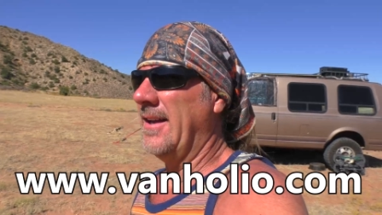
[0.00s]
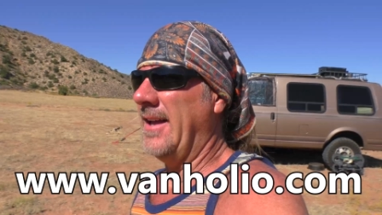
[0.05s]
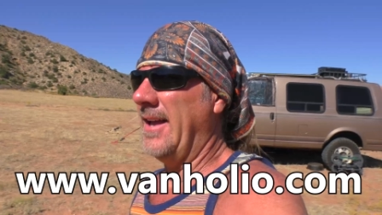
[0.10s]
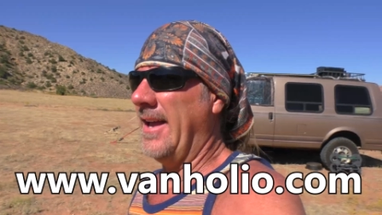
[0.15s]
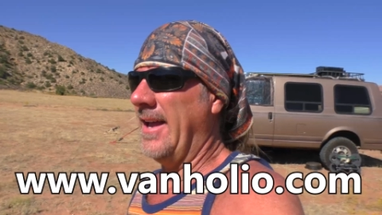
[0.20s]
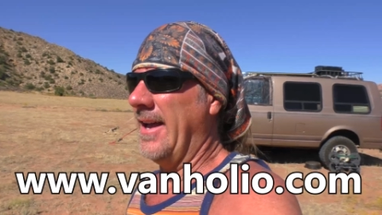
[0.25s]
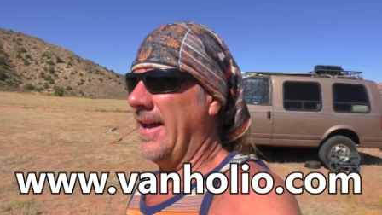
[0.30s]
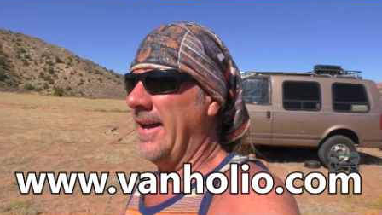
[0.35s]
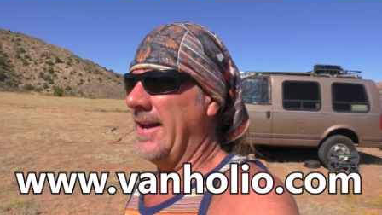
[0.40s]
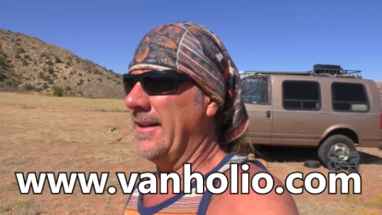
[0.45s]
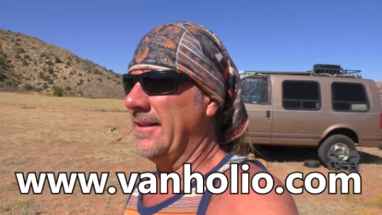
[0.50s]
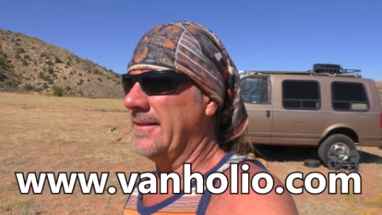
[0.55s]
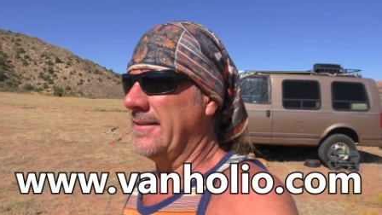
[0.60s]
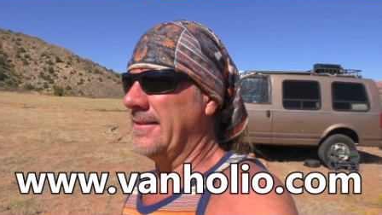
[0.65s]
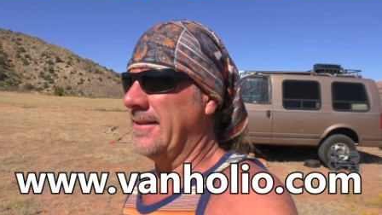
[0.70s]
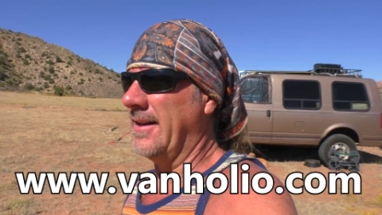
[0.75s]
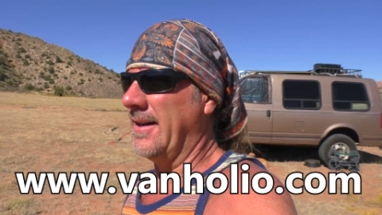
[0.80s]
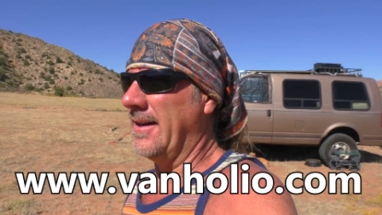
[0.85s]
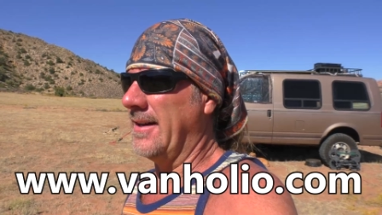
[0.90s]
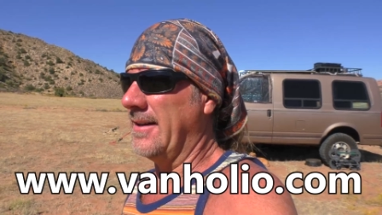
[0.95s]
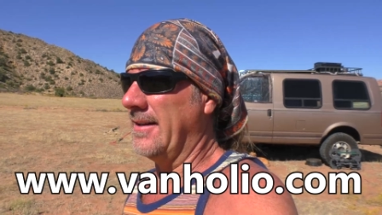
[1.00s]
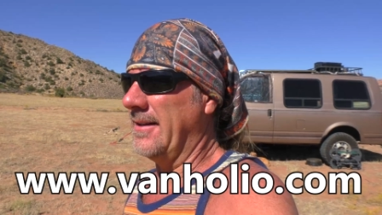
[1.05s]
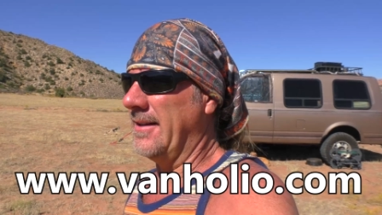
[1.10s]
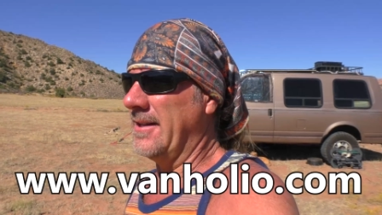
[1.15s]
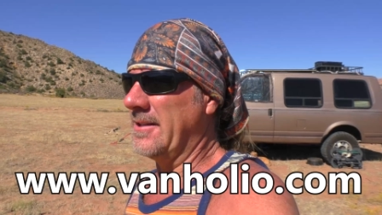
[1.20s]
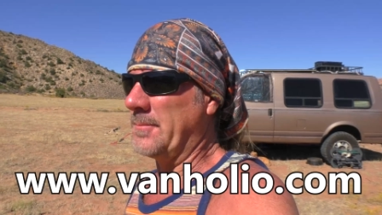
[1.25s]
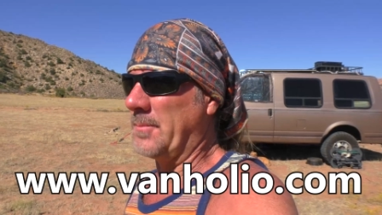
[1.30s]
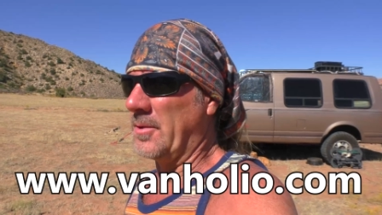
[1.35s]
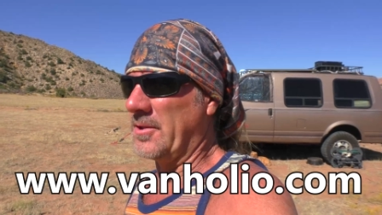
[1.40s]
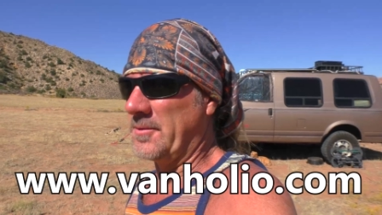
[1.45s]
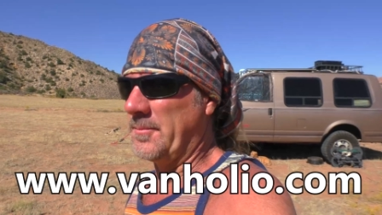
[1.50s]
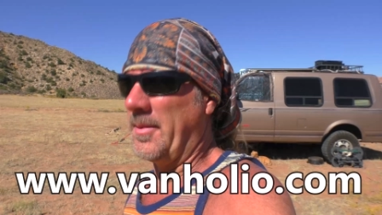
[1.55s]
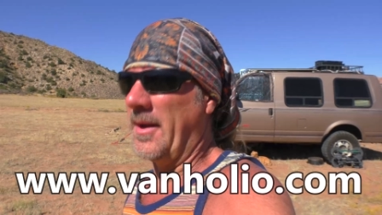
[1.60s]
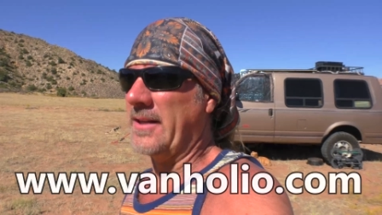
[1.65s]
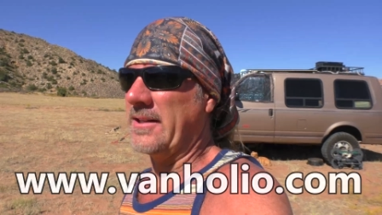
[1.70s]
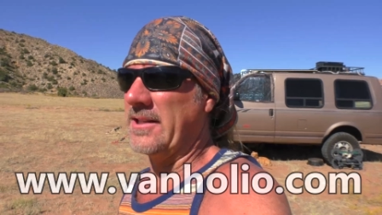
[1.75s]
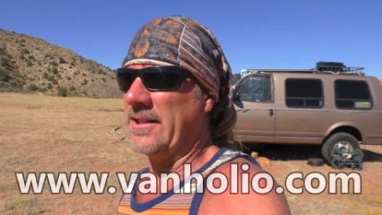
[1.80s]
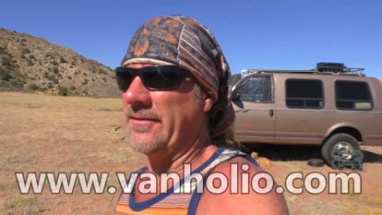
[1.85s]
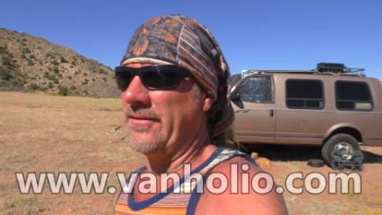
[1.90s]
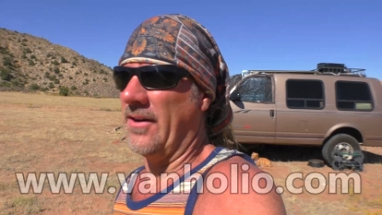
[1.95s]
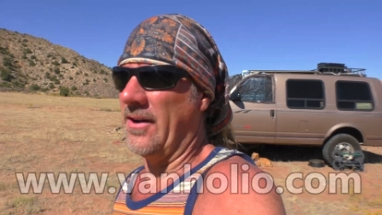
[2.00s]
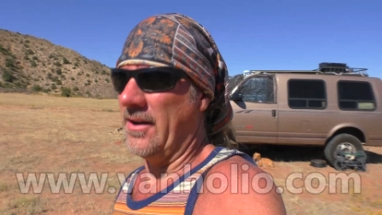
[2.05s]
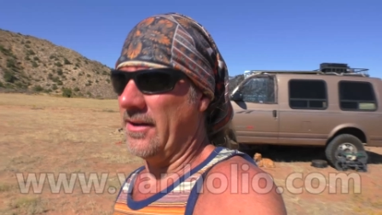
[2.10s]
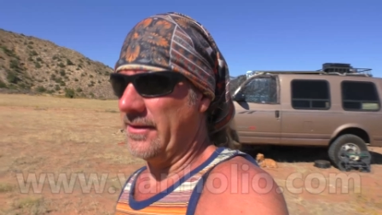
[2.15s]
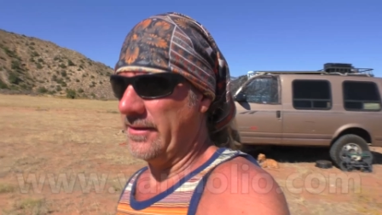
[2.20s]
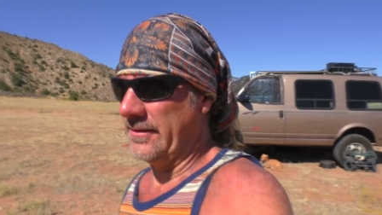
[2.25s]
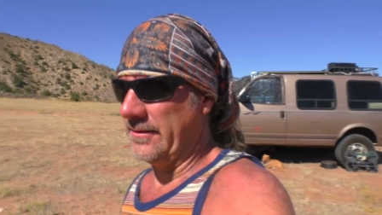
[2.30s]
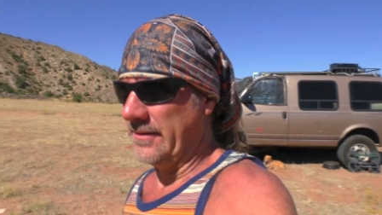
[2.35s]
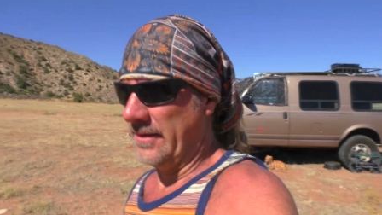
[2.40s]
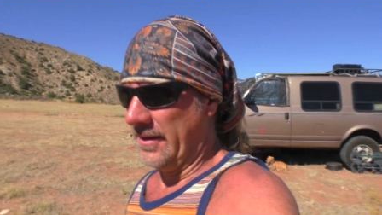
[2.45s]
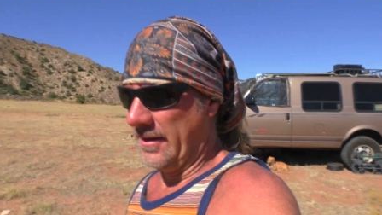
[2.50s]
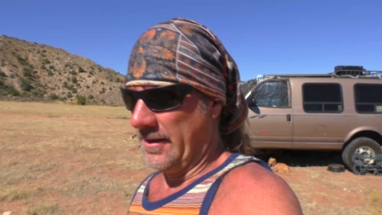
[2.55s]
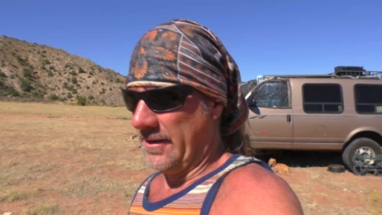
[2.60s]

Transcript: And his perspective on